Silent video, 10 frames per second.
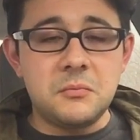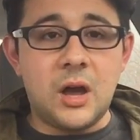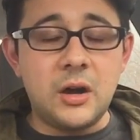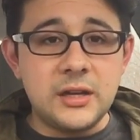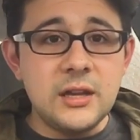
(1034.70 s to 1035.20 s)

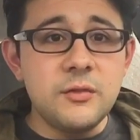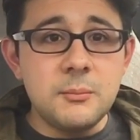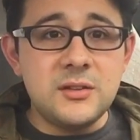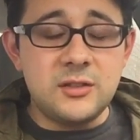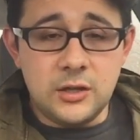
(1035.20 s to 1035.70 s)
are
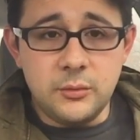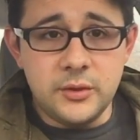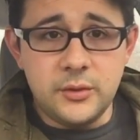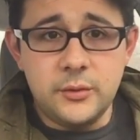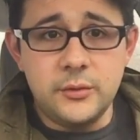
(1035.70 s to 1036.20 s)
given
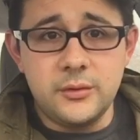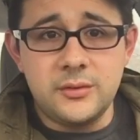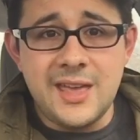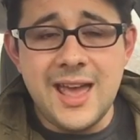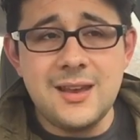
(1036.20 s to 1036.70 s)
material
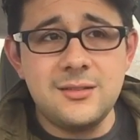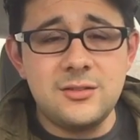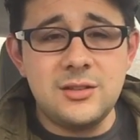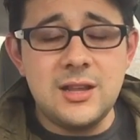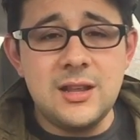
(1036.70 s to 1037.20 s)
that
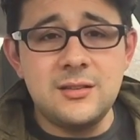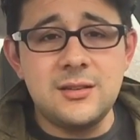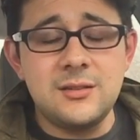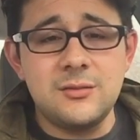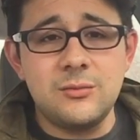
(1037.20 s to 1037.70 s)

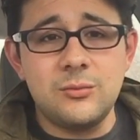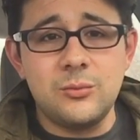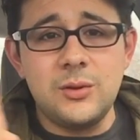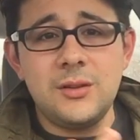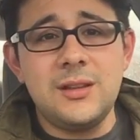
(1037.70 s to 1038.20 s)
isn't
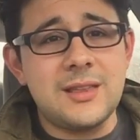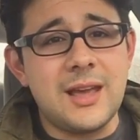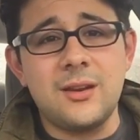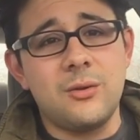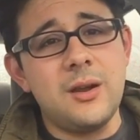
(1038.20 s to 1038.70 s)
really
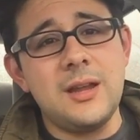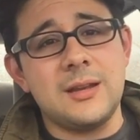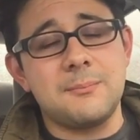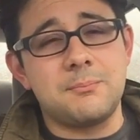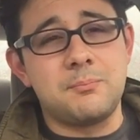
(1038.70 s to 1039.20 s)
that
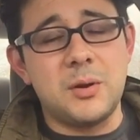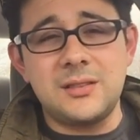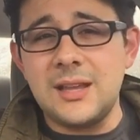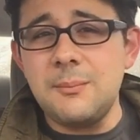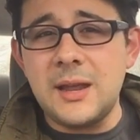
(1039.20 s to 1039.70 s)
great.
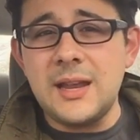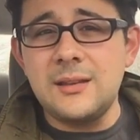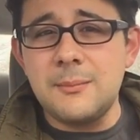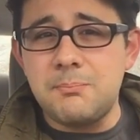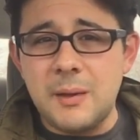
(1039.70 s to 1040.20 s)
But they
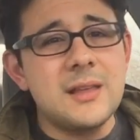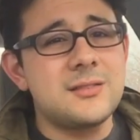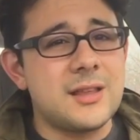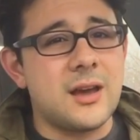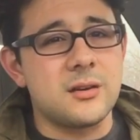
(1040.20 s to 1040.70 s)
made the
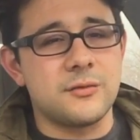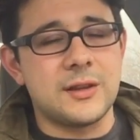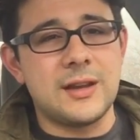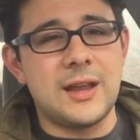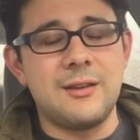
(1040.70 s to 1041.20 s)
best out of
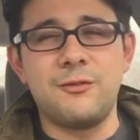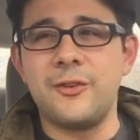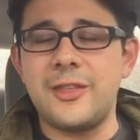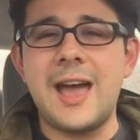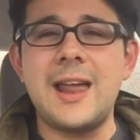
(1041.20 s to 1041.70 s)
it. And
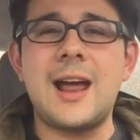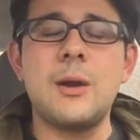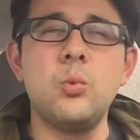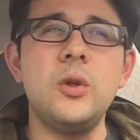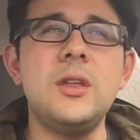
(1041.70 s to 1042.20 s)
for that,
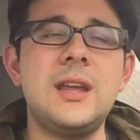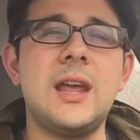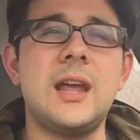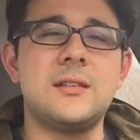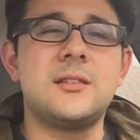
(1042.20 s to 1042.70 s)
I really
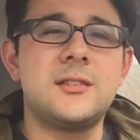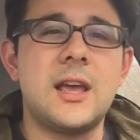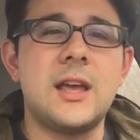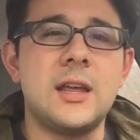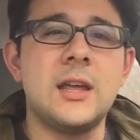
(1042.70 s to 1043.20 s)
can't
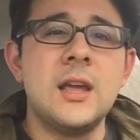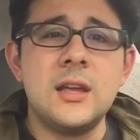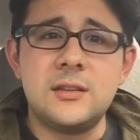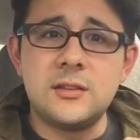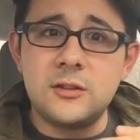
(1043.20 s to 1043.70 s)
say
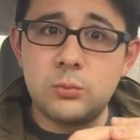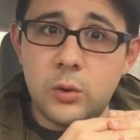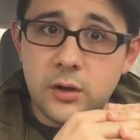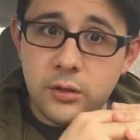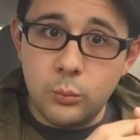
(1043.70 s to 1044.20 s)
this is
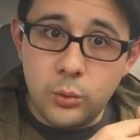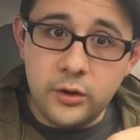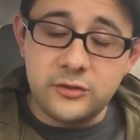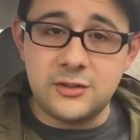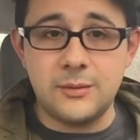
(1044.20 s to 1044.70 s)
one of the
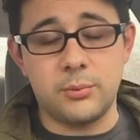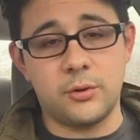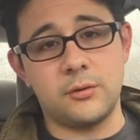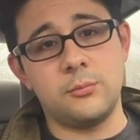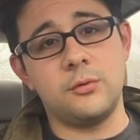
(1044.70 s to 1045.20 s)
worst Tim
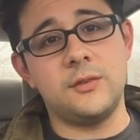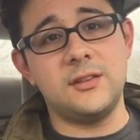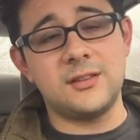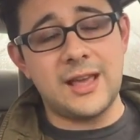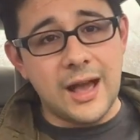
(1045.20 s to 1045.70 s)
Burton
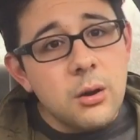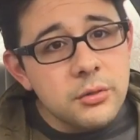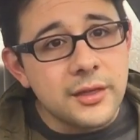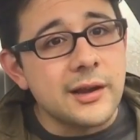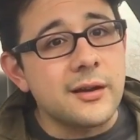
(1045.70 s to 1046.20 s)
movies
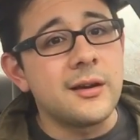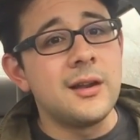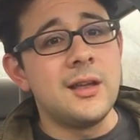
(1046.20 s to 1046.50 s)
out there.